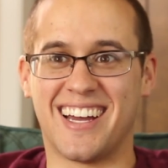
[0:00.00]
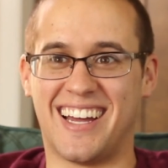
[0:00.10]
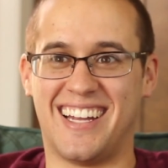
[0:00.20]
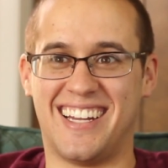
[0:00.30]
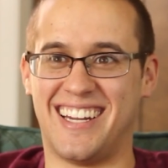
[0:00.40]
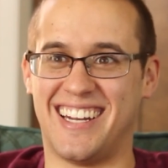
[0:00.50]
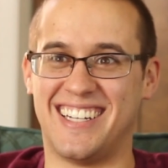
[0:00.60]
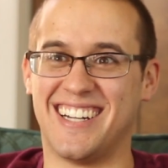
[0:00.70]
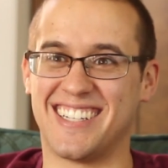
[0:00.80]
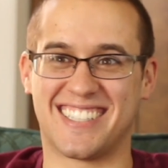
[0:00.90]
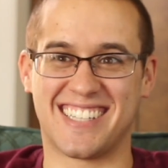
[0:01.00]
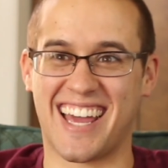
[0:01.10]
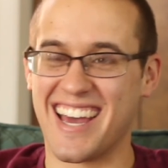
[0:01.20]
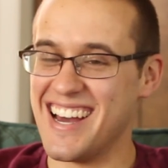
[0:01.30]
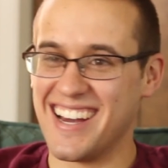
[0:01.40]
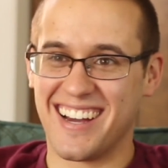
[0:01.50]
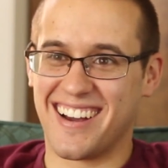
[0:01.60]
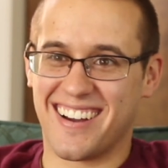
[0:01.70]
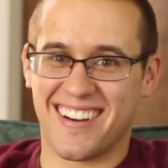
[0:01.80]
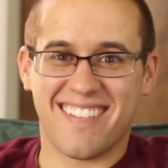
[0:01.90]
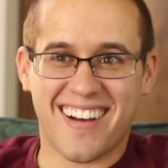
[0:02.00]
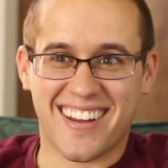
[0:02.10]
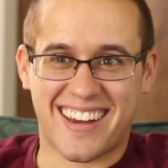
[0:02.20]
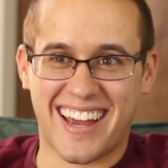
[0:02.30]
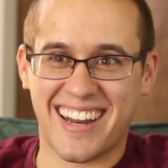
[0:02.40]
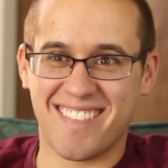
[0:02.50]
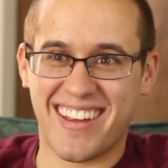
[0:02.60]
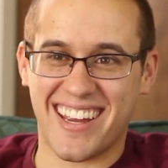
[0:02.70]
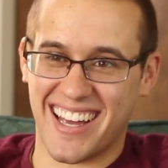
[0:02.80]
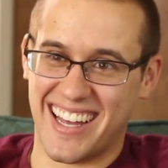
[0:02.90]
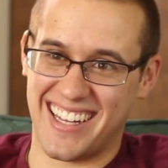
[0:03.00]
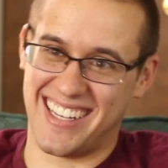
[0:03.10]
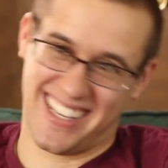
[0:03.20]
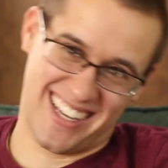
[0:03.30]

I was just like are you kidding me?